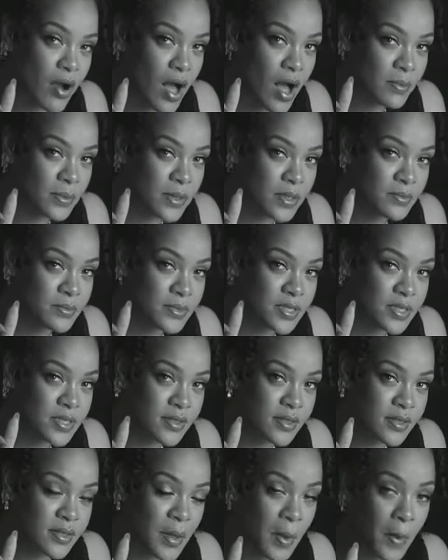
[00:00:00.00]

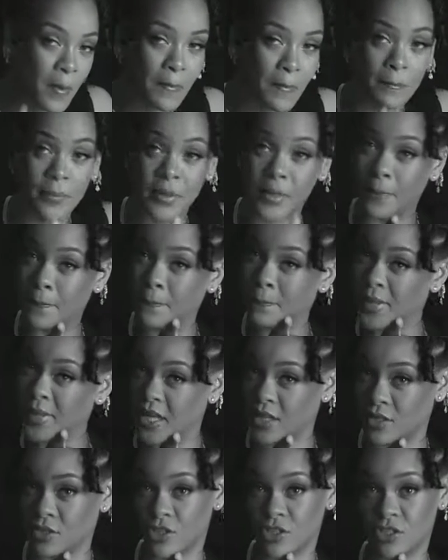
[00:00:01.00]
problems, but a
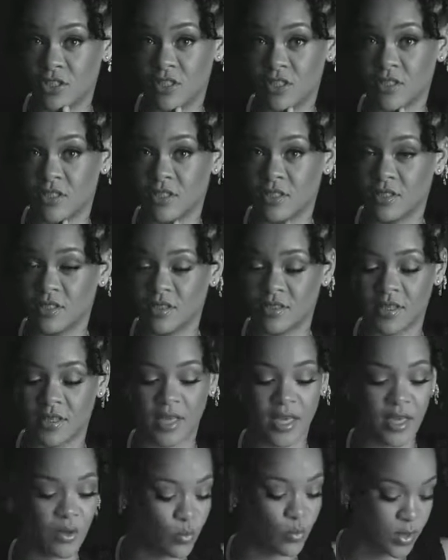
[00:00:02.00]
bitch
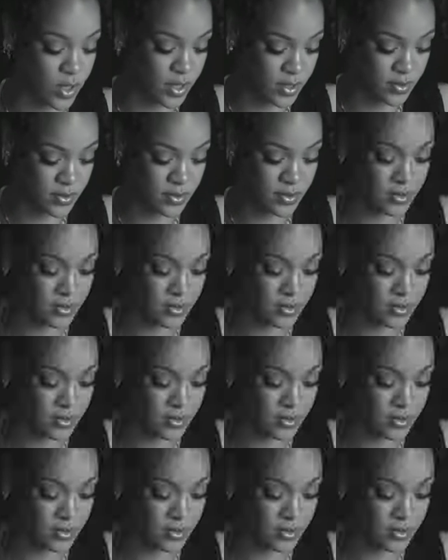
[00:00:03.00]
a one.